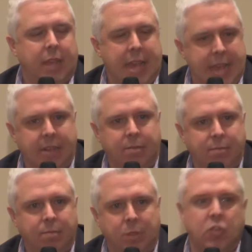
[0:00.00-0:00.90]

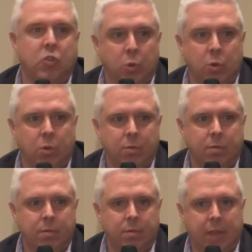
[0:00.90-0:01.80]
in the
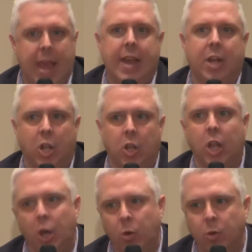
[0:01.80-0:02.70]
school and
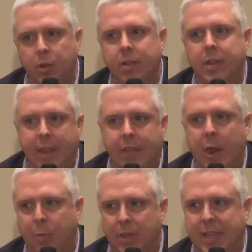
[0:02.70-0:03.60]
alone in
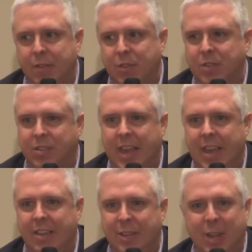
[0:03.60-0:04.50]
their beliefs to
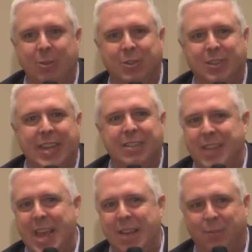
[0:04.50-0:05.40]
say, you know, to take a
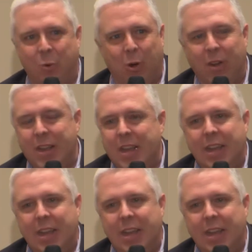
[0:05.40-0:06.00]
stand for